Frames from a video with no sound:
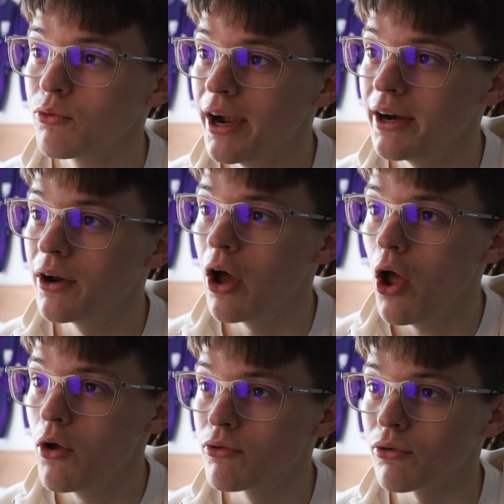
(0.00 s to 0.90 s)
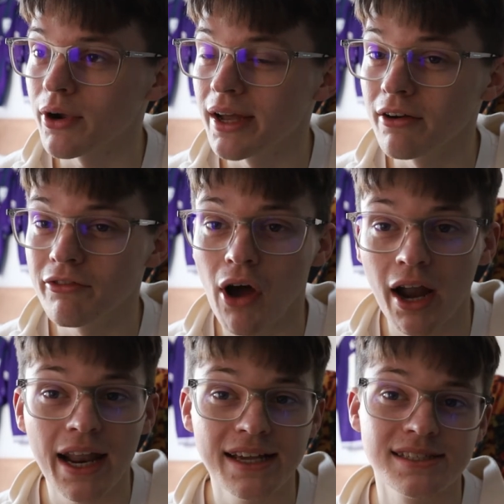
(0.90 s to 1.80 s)
written over it, and
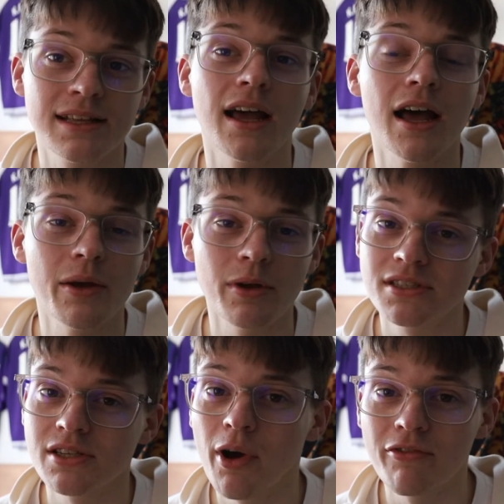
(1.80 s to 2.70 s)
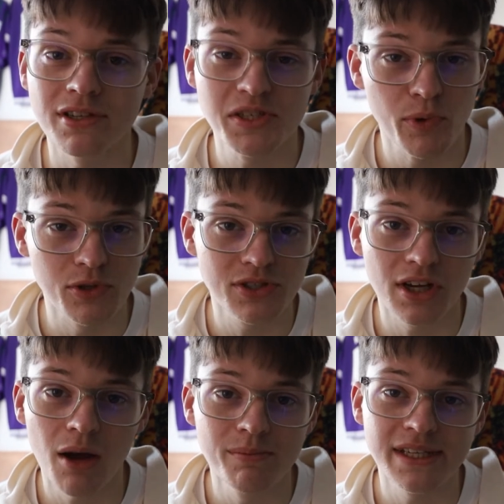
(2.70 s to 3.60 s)
unless some other sponsor
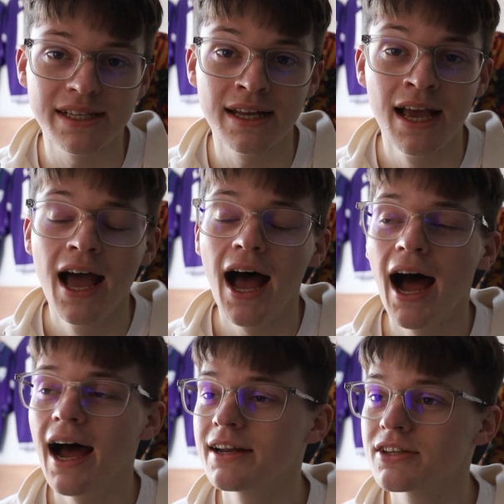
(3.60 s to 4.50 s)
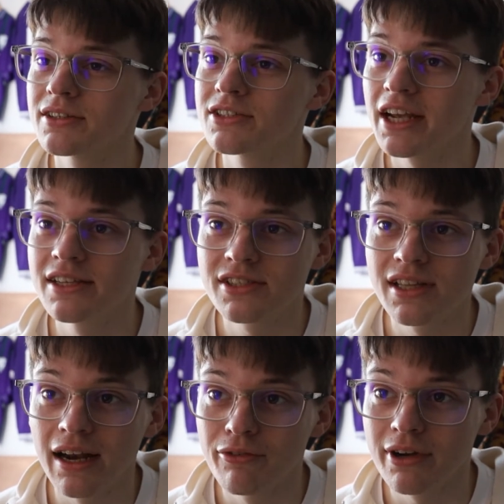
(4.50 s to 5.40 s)
comes in and changes
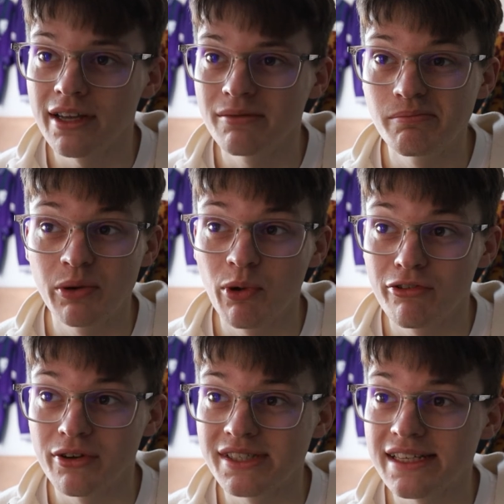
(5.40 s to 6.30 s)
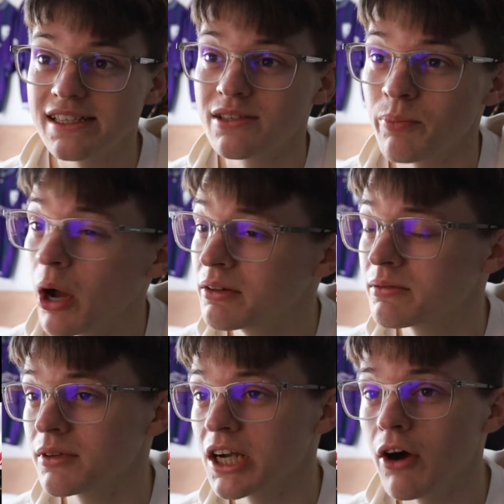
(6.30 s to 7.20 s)
the livery midway through the season, but I
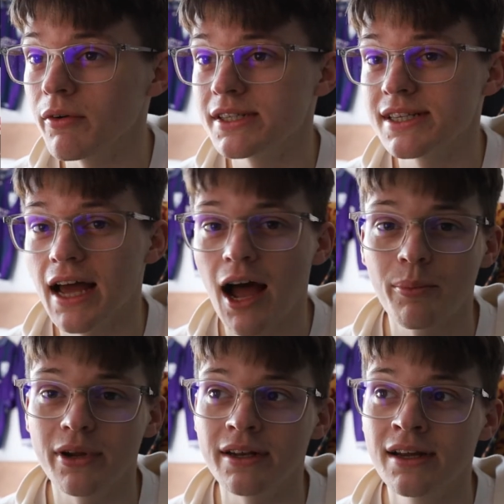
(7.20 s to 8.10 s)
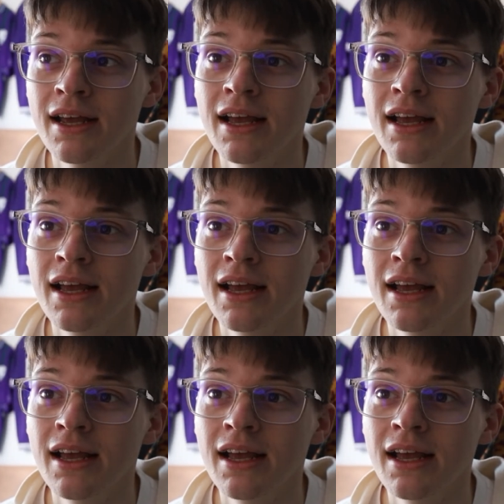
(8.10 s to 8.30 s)
can't really see that happening.